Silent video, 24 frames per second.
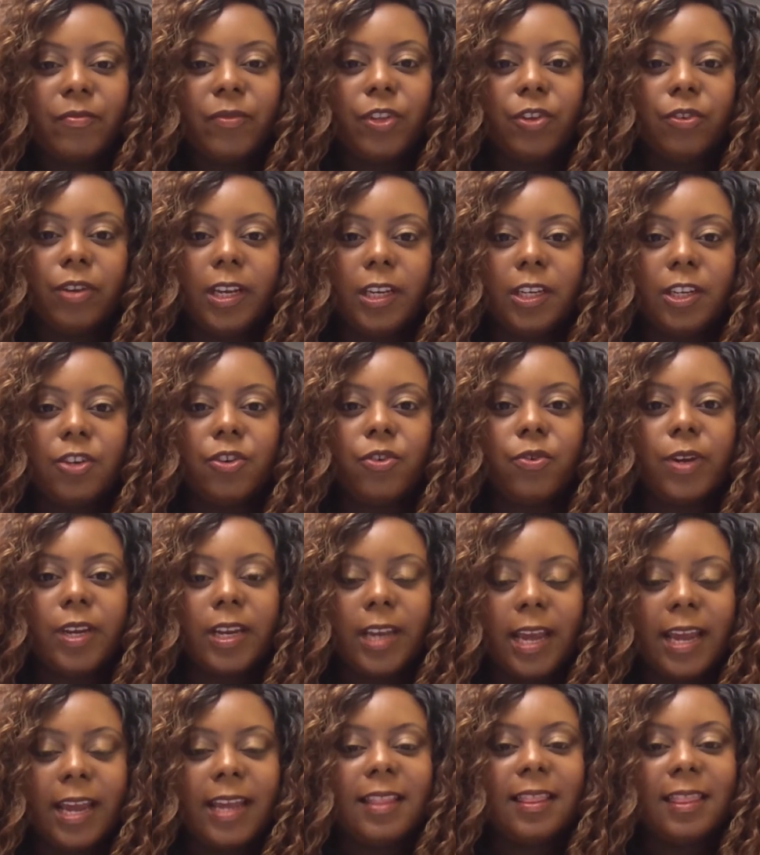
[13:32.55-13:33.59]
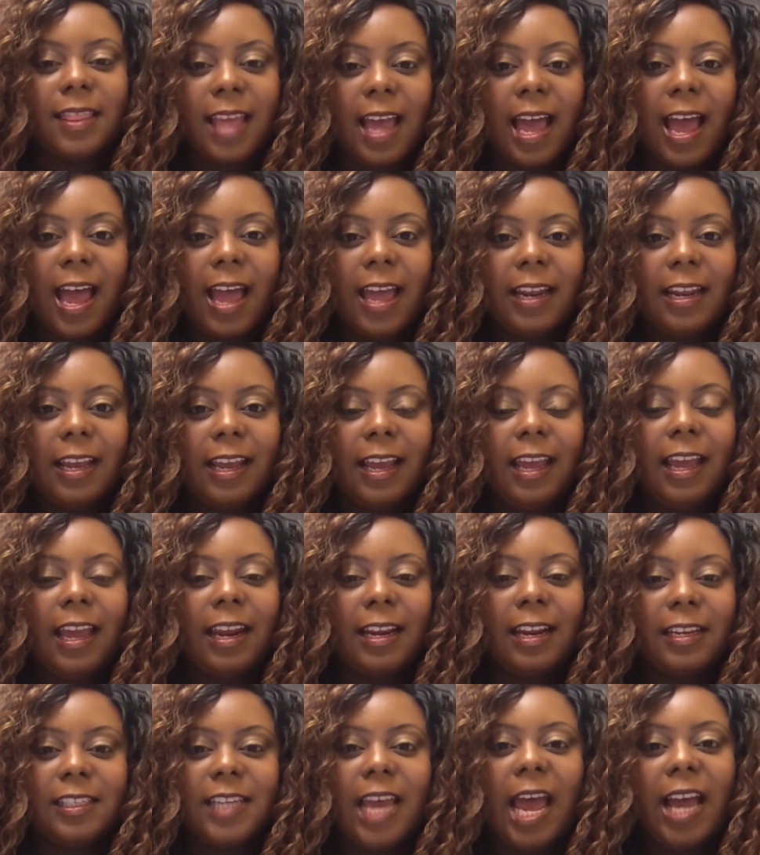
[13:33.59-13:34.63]
You need to create that and
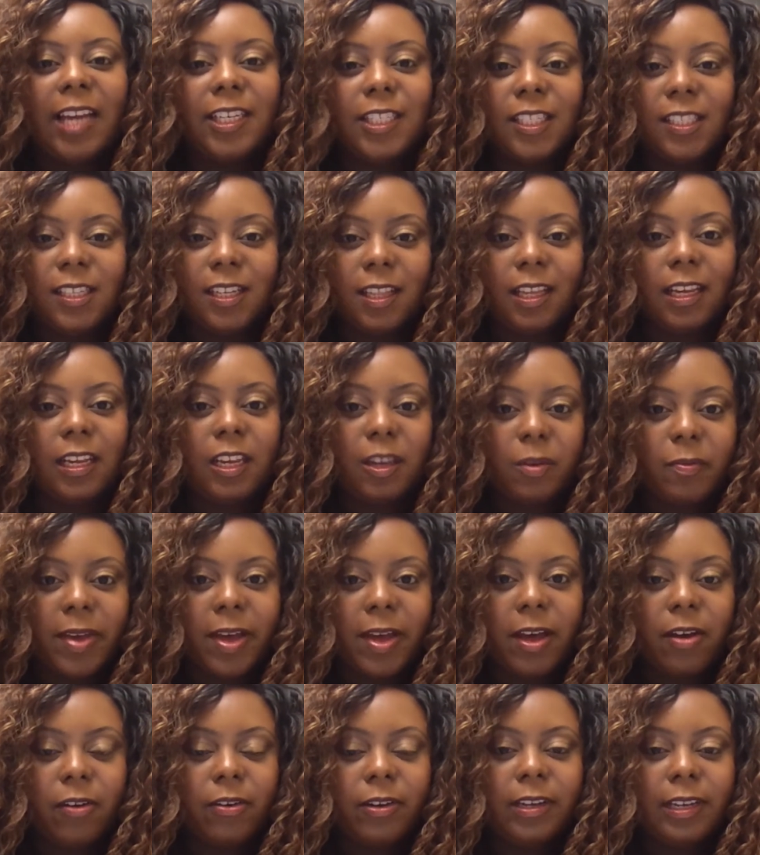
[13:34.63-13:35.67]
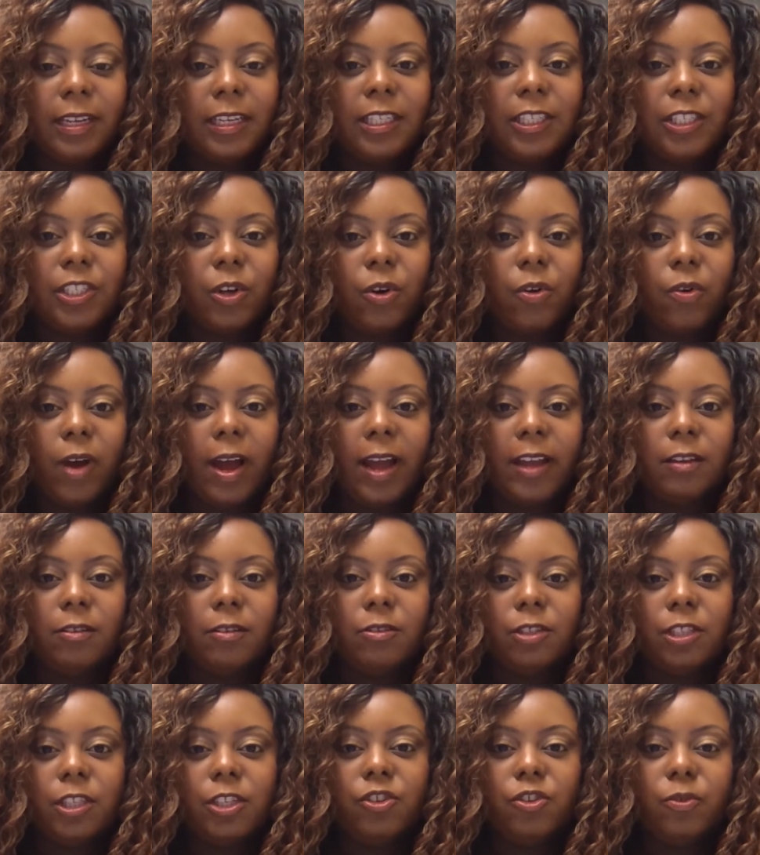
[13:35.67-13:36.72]
attach it to the email. So I
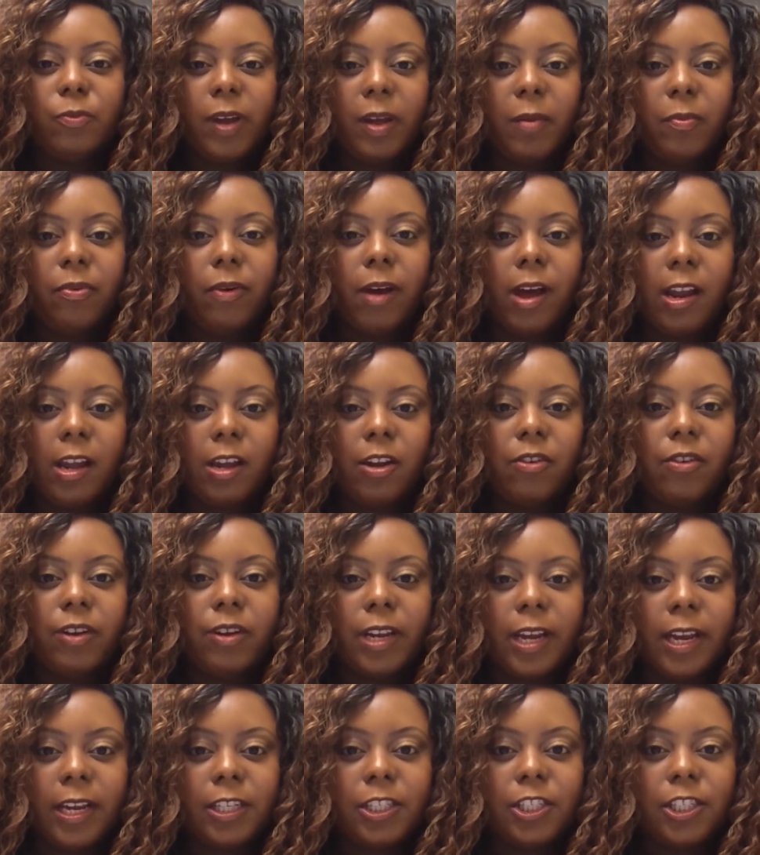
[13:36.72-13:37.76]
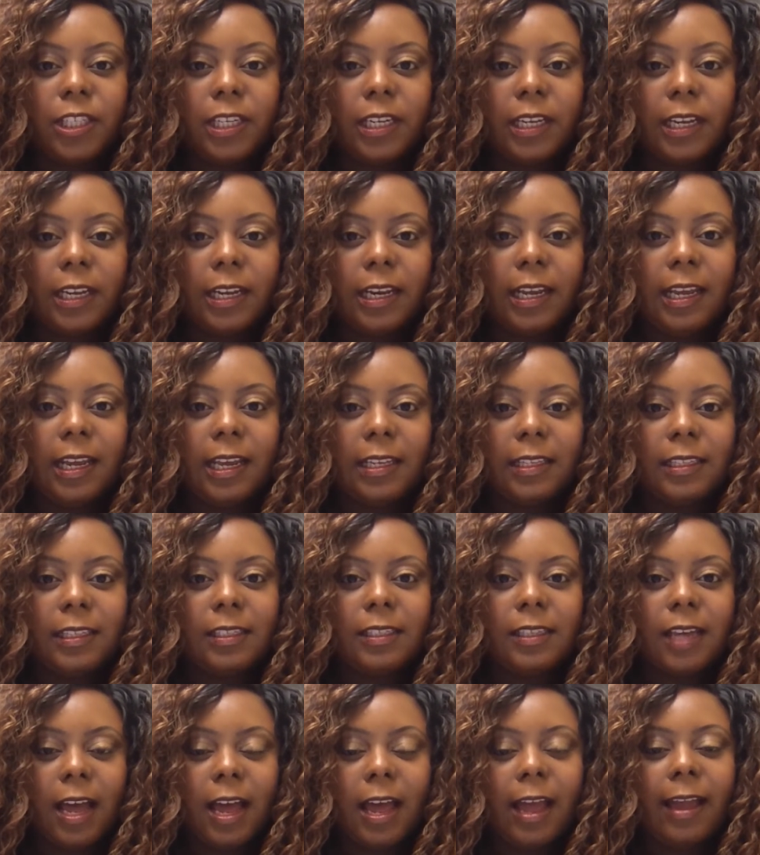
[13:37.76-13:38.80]
usually do my product creation
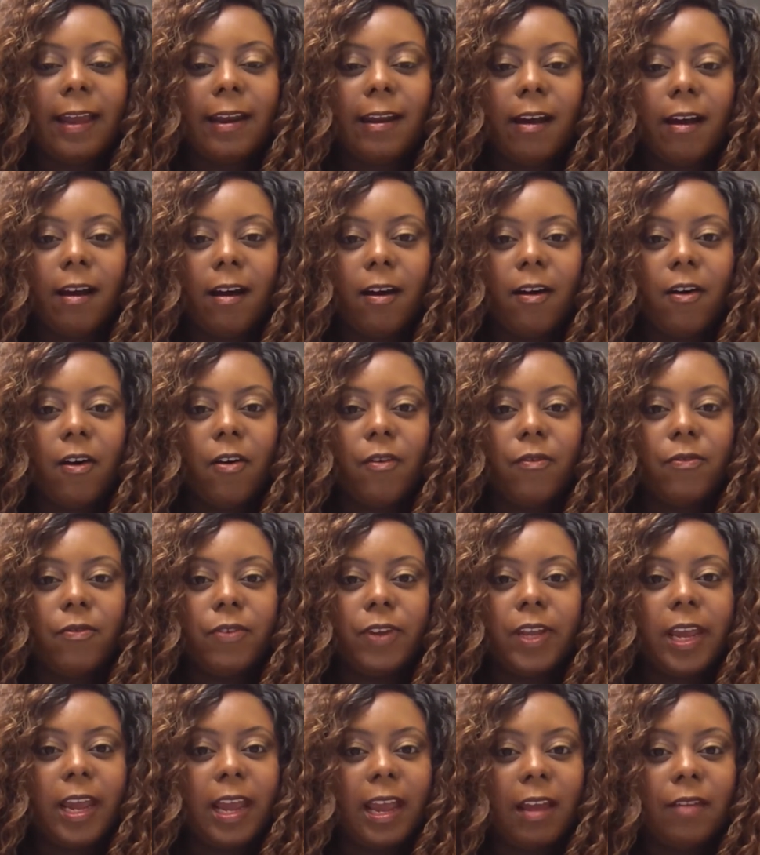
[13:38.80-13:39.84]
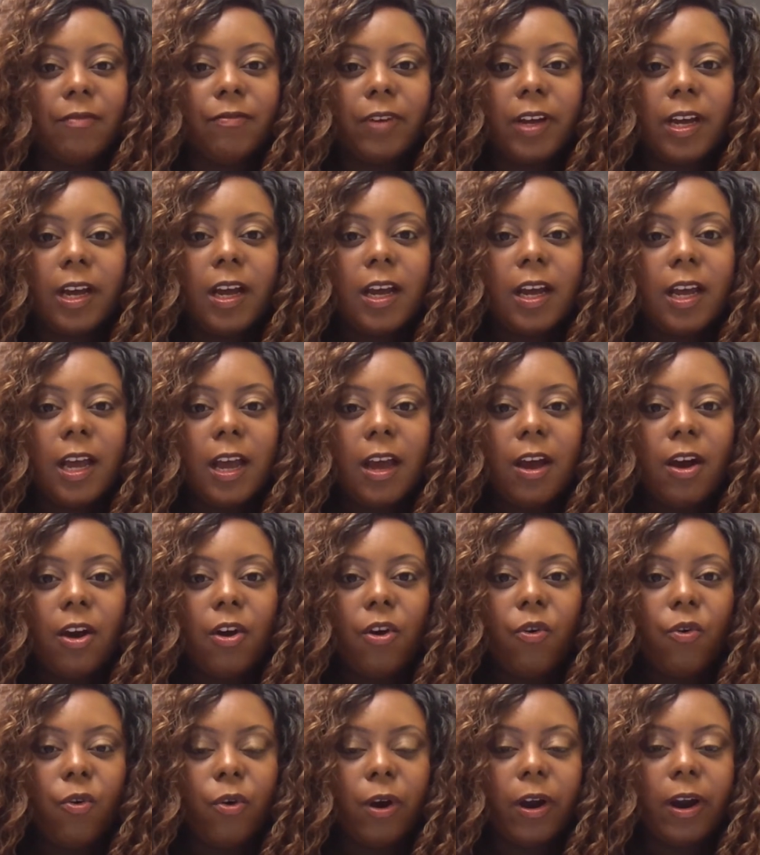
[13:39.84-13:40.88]
inside of Canva
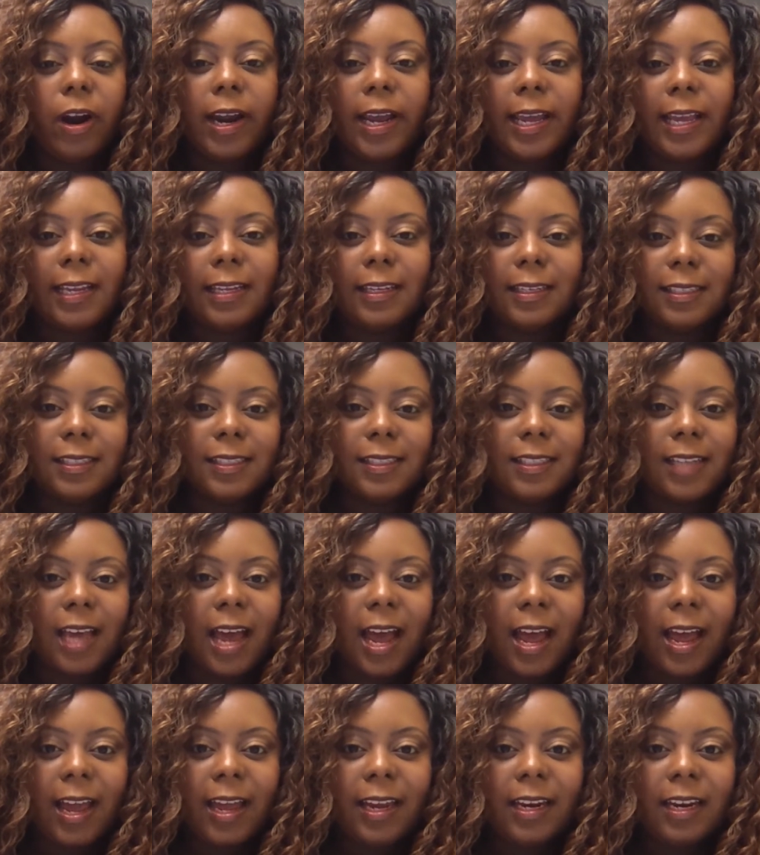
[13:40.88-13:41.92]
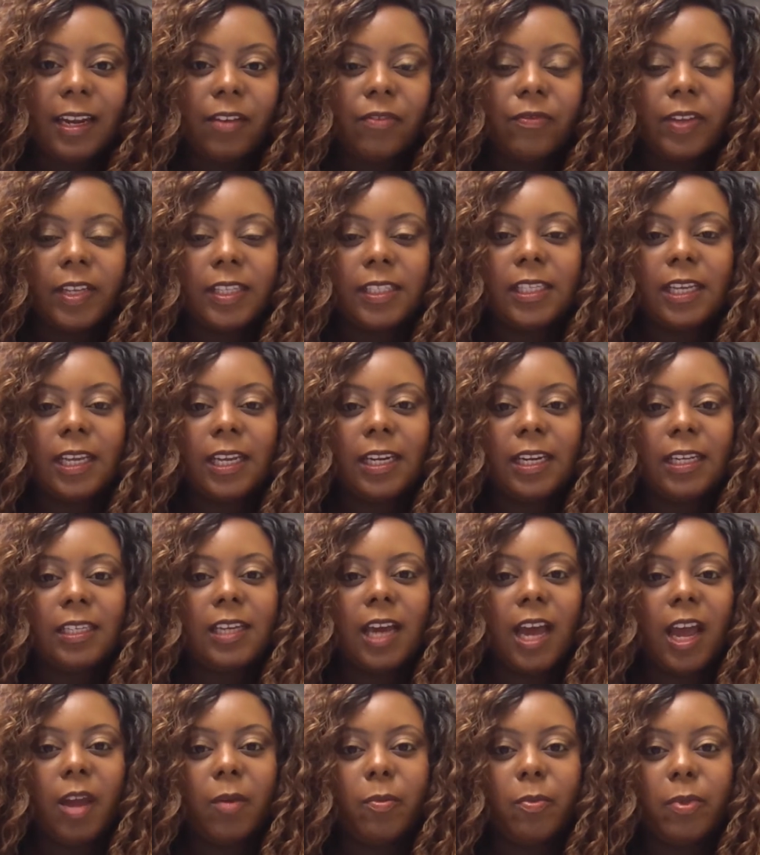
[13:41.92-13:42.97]
or in Design if it's any
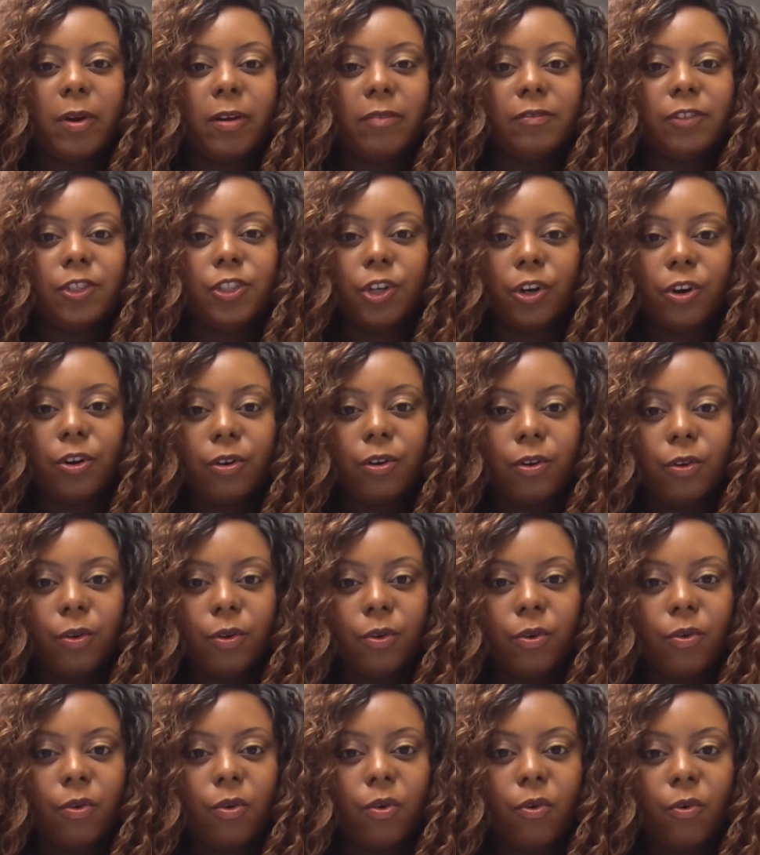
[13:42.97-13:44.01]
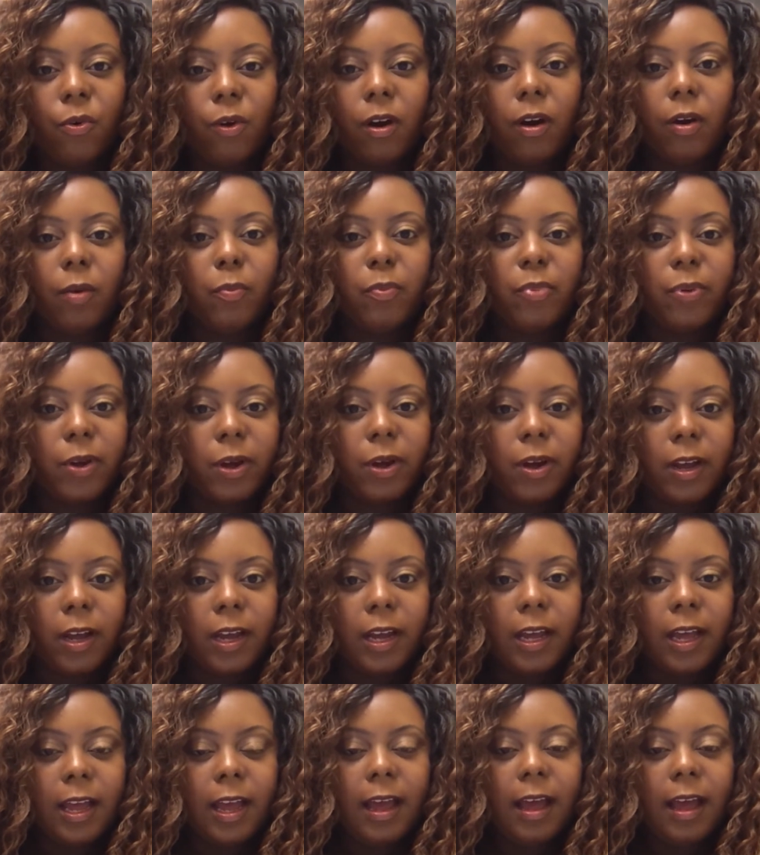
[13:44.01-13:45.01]
type of journal or a book.